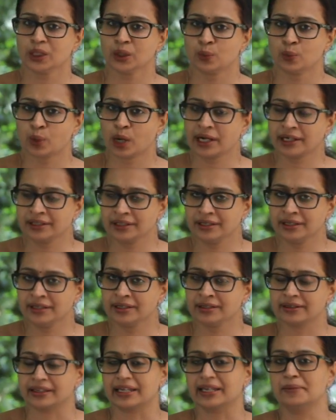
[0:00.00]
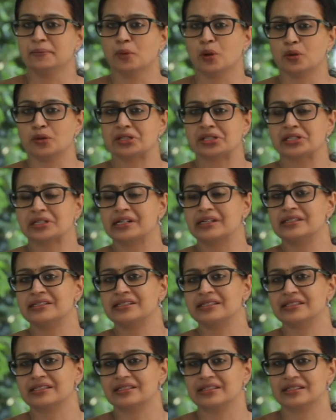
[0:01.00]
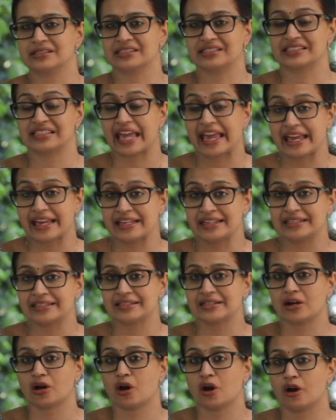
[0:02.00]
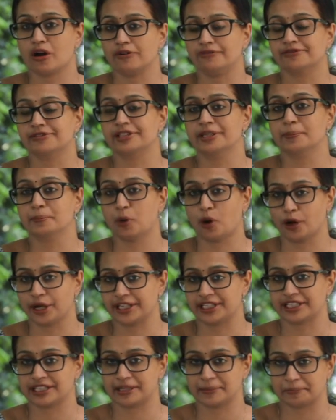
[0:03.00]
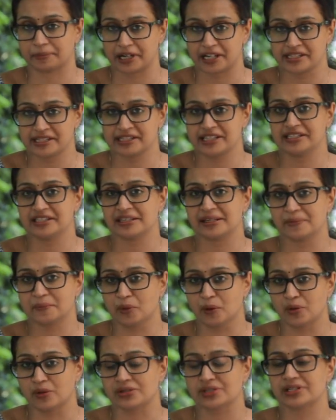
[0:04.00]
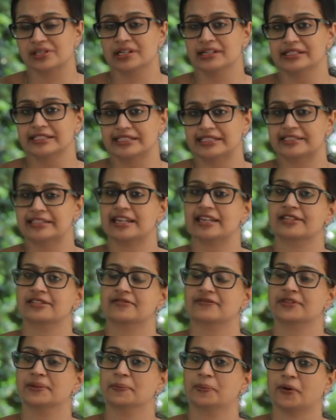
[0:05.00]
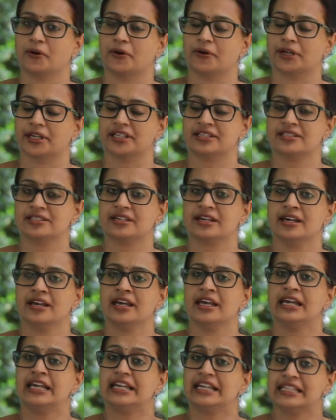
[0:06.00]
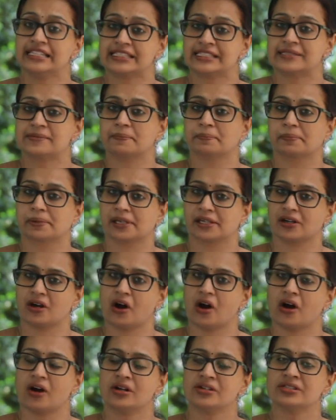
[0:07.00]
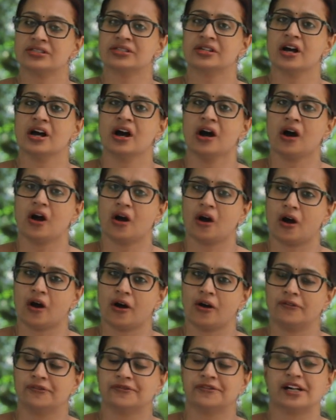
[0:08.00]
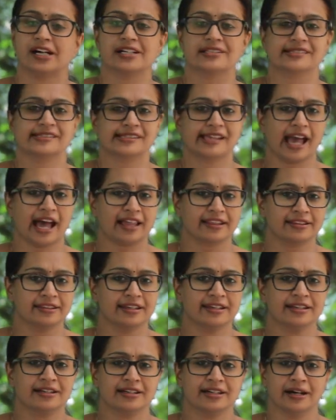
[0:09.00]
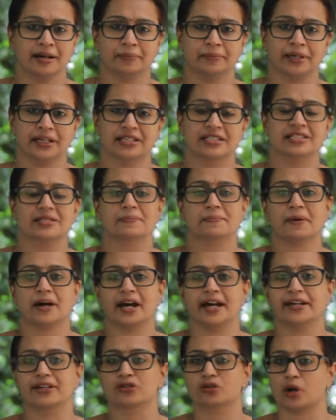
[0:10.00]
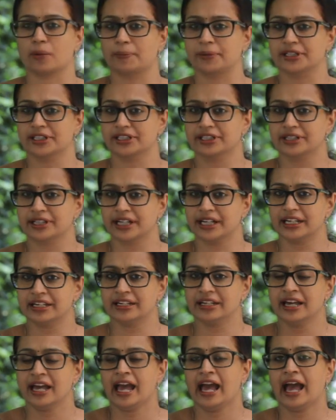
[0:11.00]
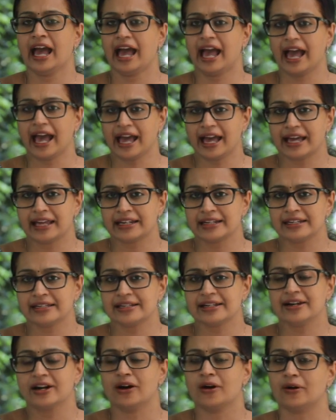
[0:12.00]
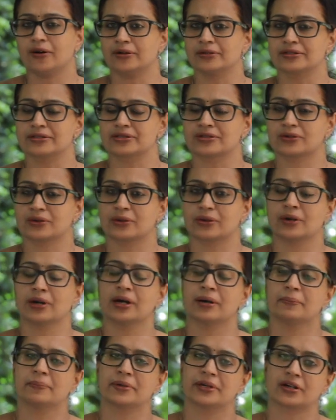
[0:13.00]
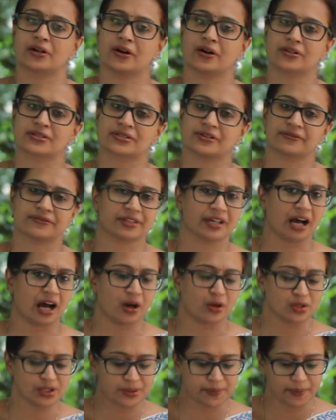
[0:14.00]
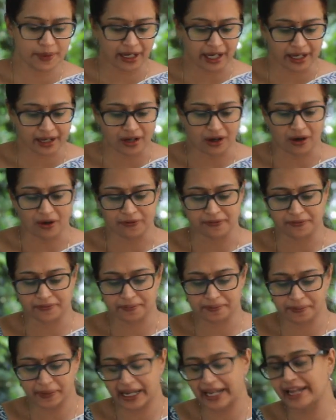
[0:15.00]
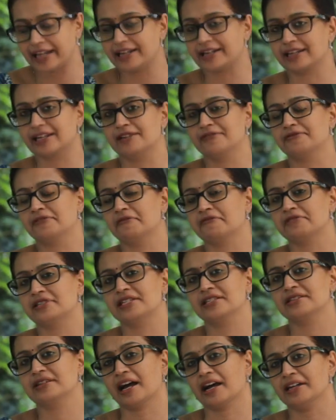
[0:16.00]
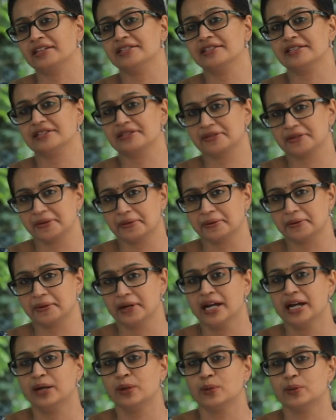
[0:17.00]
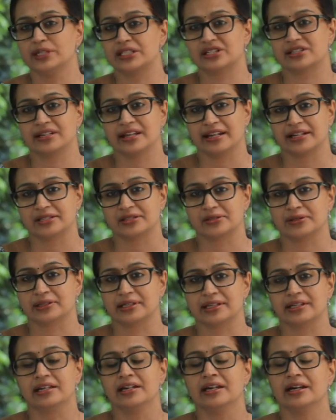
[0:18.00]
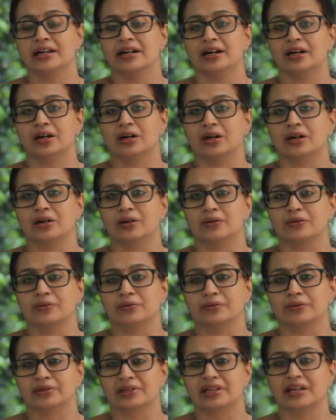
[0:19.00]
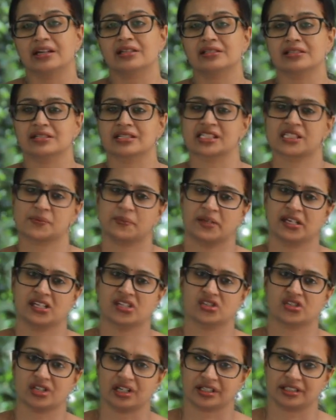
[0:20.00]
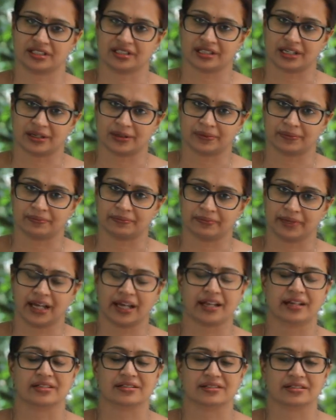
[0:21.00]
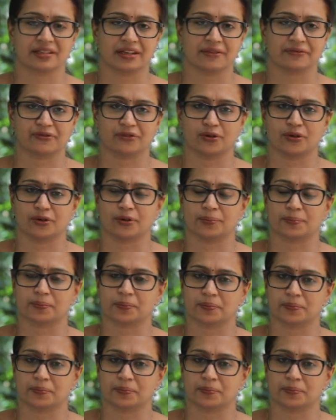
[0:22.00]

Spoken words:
one, the emotional state of the poet, the present emotional state of the poet is because of a scathing comment by Robert Greene, and also because of the outbreak of plague in 1592, which led to the theatres being shut down, and therefore